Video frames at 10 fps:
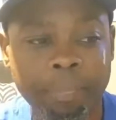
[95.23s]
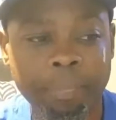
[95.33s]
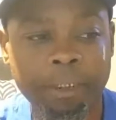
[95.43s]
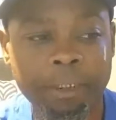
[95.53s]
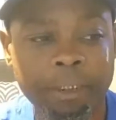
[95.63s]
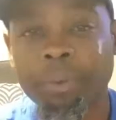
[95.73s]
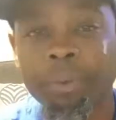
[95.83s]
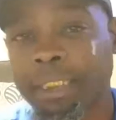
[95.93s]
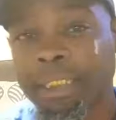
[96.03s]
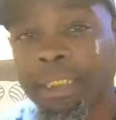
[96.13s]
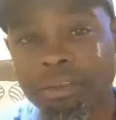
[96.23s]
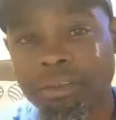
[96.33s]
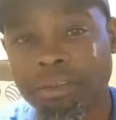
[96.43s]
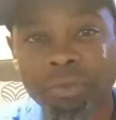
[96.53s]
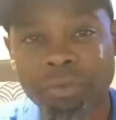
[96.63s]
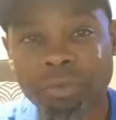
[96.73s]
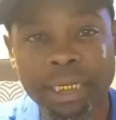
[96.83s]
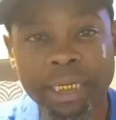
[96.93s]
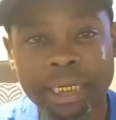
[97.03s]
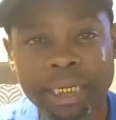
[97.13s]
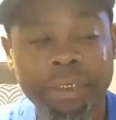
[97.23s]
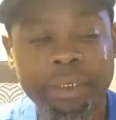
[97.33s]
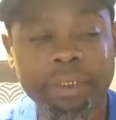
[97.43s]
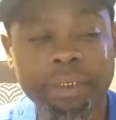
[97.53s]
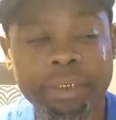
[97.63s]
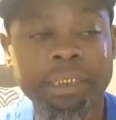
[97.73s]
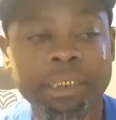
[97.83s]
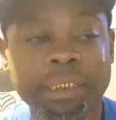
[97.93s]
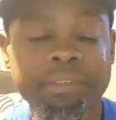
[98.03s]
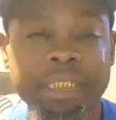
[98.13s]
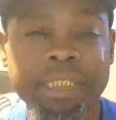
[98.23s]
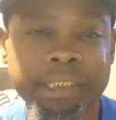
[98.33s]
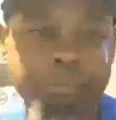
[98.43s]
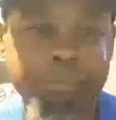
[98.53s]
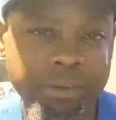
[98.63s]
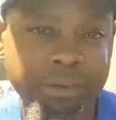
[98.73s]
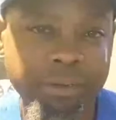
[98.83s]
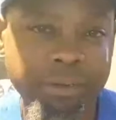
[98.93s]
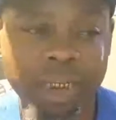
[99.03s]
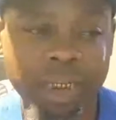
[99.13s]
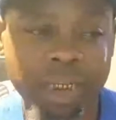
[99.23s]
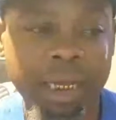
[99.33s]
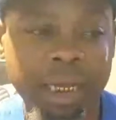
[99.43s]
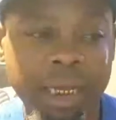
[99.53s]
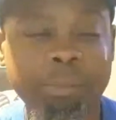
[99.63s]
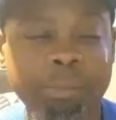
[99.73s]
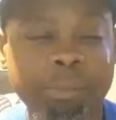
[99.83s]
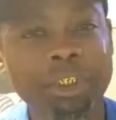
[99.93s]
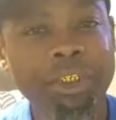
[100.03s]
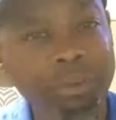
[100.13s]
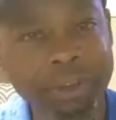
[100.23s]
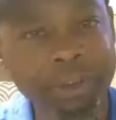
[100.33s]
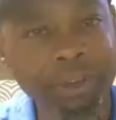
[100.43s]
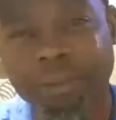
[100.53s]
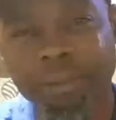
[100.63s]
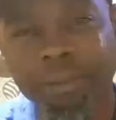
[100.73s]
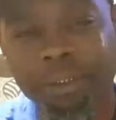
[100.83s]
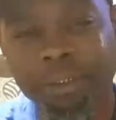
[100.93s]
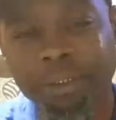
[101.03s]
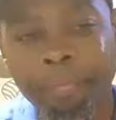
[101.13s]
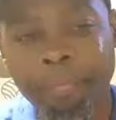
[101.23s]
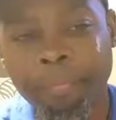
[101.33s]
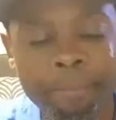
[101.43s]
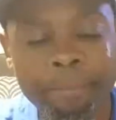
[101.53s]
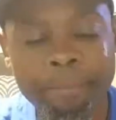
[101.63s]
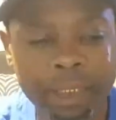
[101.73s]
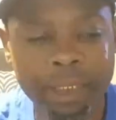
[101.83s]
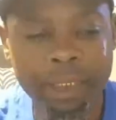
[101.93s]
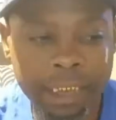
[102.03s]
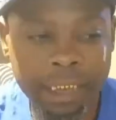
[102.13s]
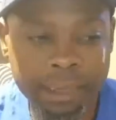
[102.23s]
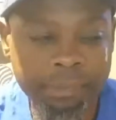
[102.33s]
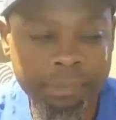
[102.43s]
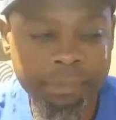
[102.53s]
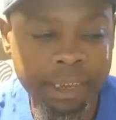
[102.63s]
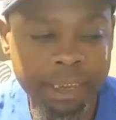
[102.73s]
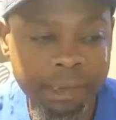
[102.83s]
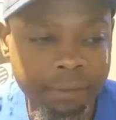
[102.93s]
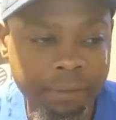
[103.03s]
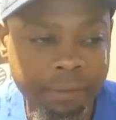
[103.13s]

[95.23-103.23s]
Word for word: do anything to strike out on their independence. Everything is based on a job or a union, you know. And sometimes